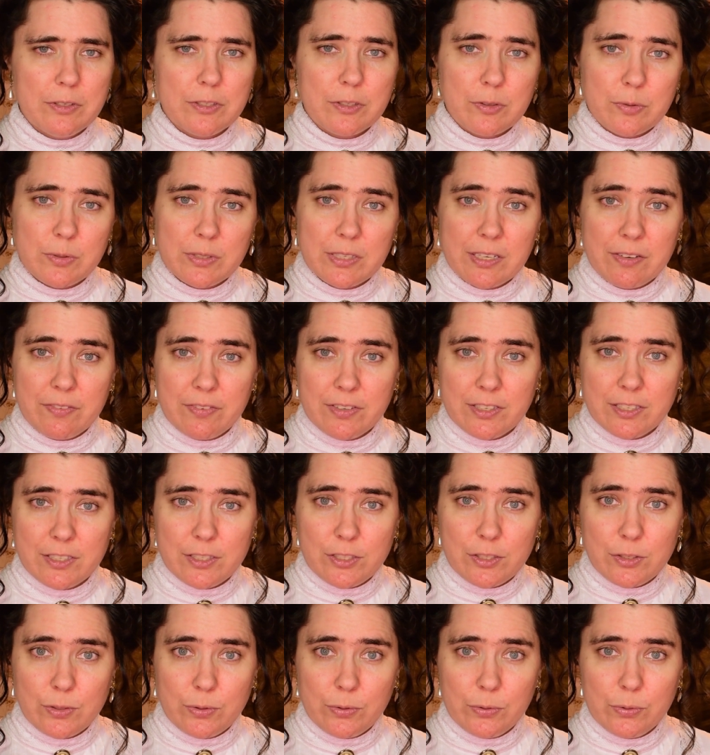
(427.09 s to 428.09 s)
So it was given
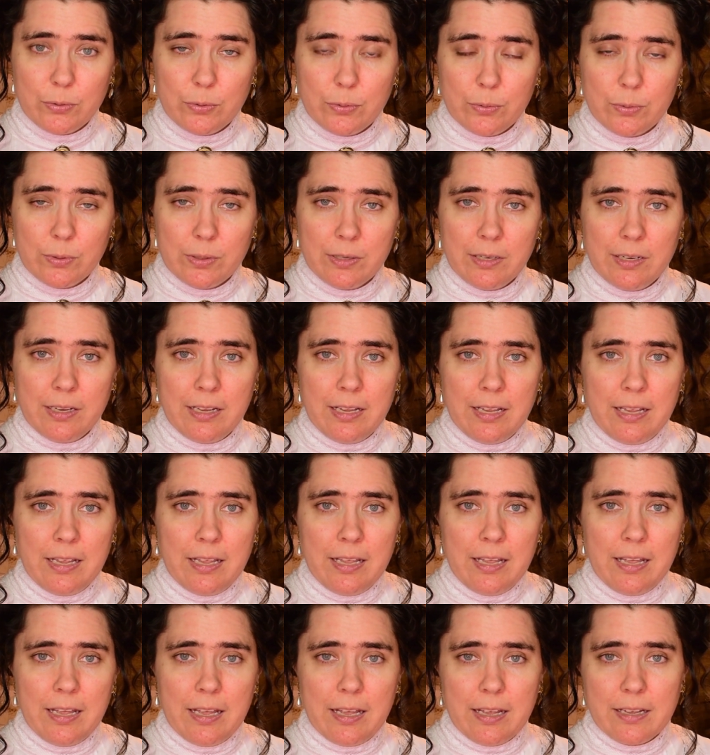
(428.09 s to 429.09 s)
to
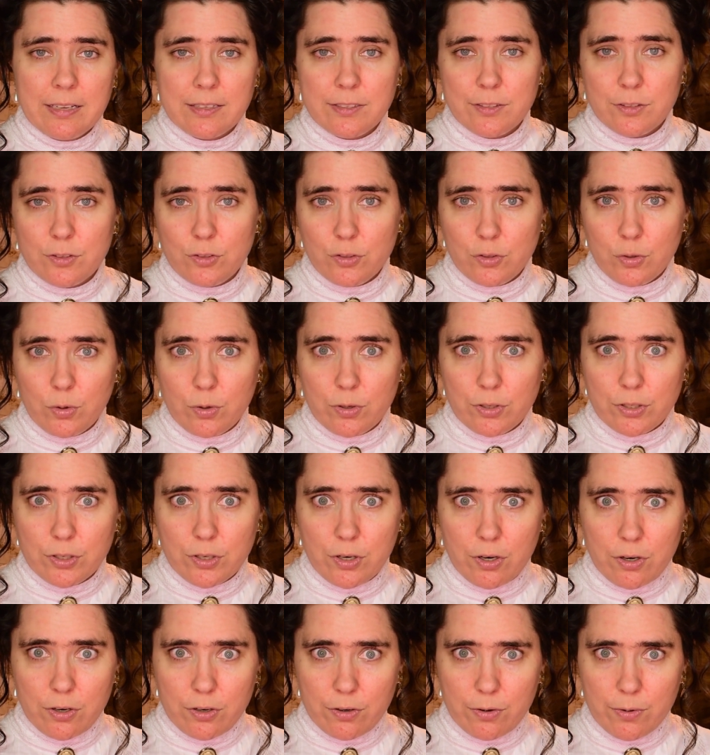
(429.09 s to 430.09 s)
Sir George
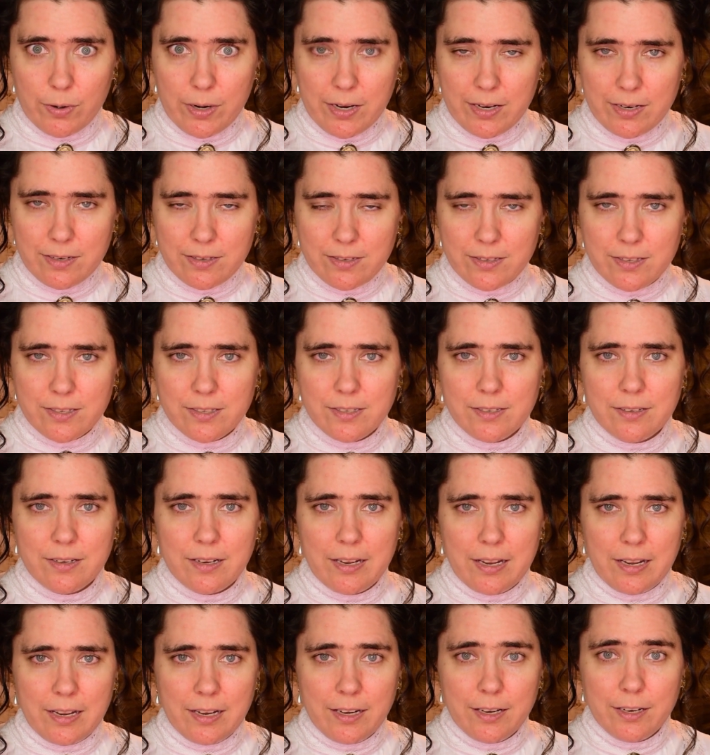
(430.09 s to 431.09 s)
Carteret
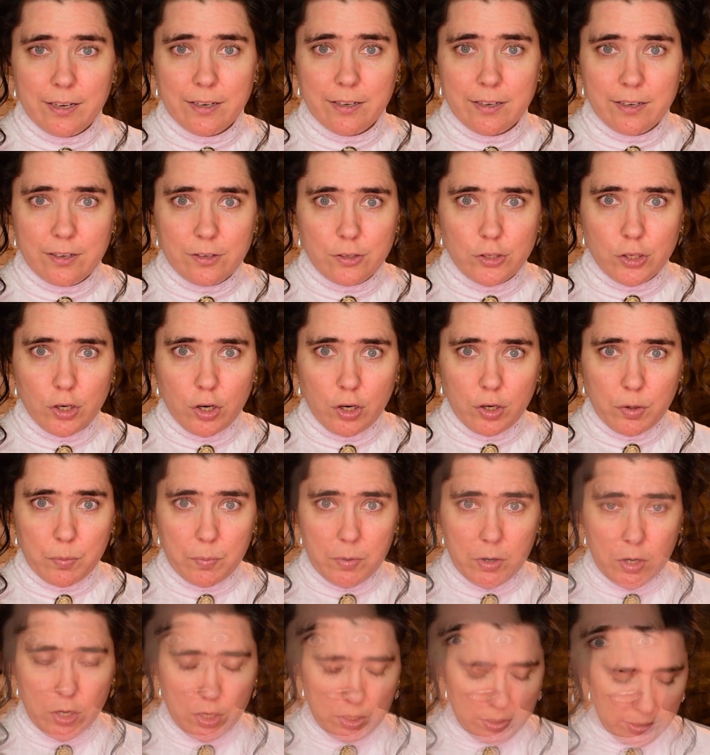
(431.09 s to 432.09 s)
and John
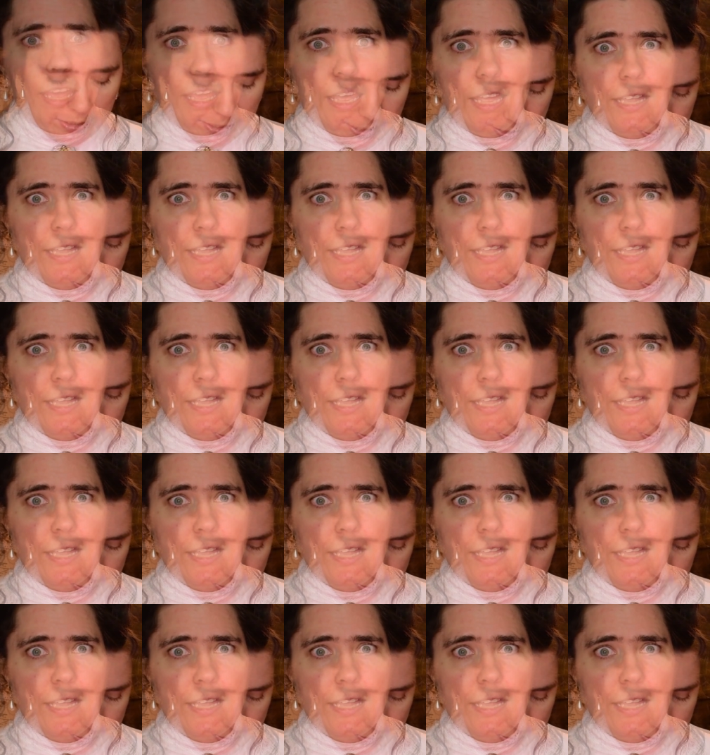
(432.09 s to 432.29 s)
Berkeley.